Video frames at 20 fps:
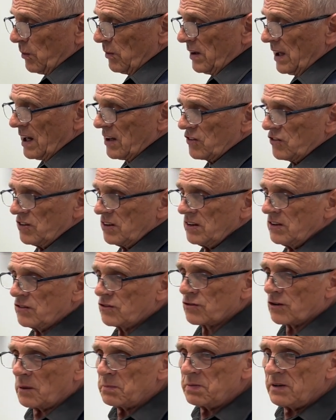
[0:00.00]
actually
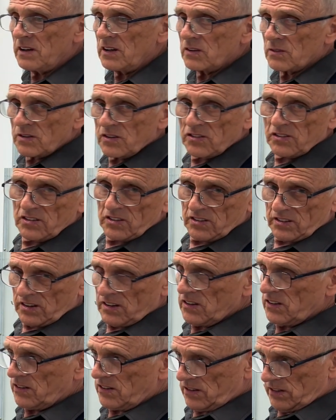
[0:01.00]
dropping the
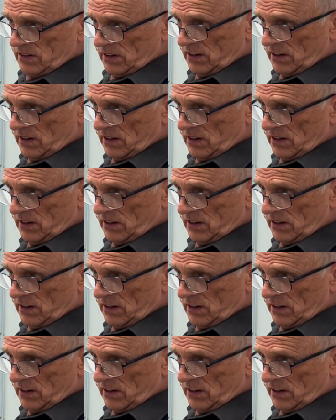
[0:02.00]
resistance